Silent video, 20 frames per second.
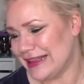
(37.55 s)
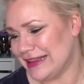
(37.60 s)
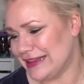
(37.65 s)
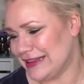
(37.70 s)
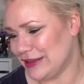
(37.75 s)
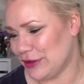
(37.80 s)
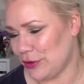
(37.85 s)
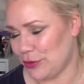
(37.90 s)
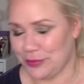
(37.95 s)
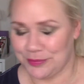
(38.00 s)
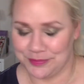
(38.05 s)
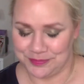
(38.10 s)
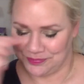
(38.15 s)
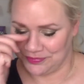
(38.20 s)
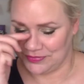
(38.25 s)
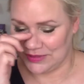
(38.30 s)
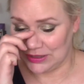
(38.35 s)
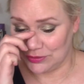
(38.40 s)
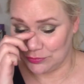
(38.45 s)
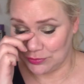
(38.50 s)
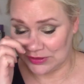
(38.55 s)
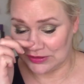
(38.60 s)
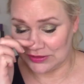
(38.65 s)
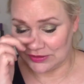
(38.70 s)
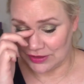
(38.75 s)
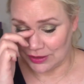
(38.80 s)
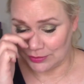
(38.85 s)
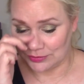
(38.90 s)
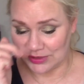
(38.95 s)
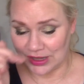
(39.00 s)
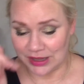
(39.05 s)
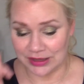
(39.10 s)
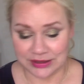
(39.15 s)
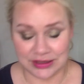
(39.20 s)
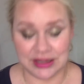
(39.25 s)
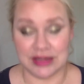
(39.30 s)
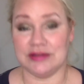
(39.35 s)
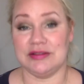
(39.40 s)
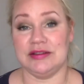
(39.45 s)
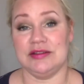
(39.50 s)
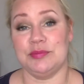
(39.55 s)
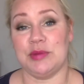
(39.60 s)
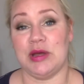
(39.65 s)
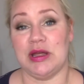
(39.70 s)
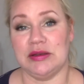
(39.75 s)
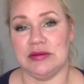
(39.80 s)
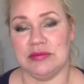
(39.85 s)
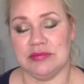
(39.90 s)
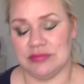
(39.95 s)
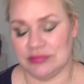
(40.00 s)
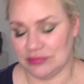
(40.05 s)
no, in 20 times I can't hit pan.